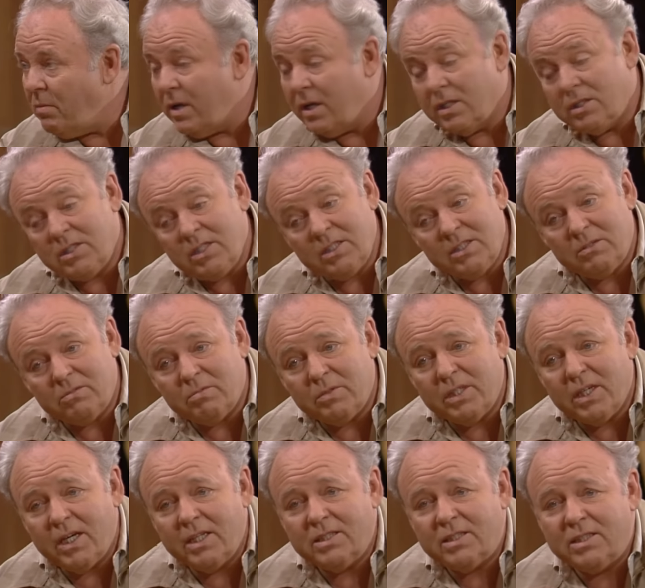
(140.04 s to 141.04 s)
mean, geez,
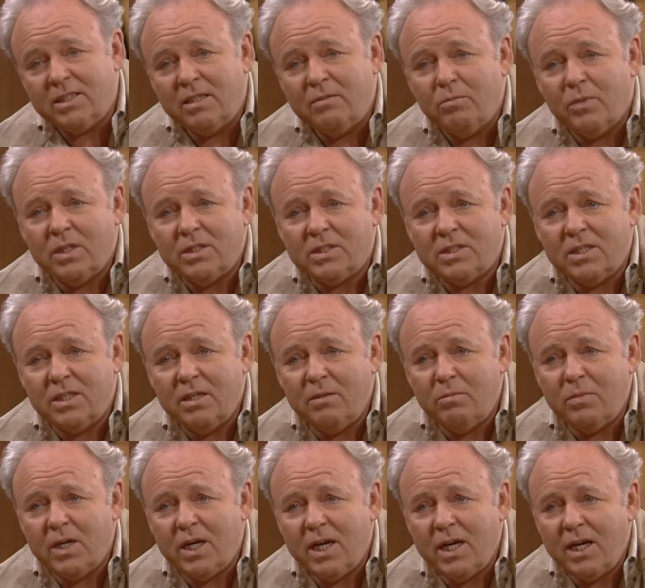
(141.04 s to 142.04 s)
we ain't seen much of
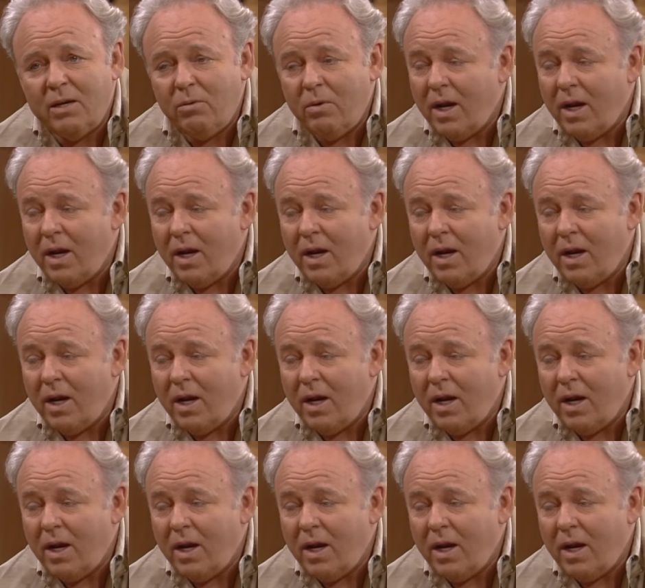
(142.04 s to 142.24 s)
him lately.